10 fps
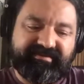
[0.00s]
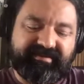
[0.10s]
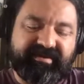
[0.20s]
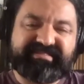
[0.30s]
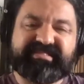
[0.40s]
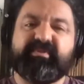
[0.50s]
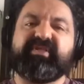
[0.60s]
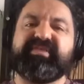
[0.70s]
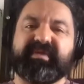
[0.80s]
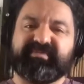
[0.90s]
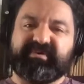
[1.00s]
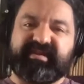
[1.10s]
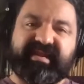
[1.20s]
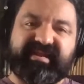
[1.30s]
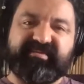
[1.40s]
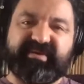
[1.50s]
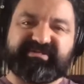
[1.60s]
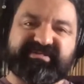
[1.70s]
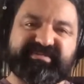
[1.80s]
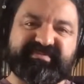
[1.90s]
Awesome. What do you think, Abdul? Any
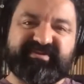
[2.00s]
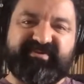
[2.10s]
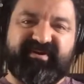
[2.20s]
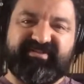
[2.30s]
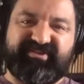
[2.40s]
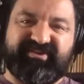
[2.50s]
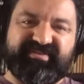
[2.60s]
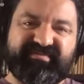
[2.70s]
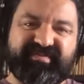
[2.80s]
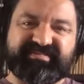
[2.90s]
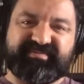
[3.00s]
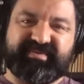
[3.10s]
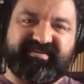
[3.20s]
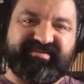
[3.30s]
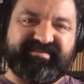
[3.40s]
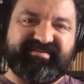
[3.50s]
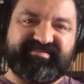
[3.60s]
questions? I mean, you are the Fast API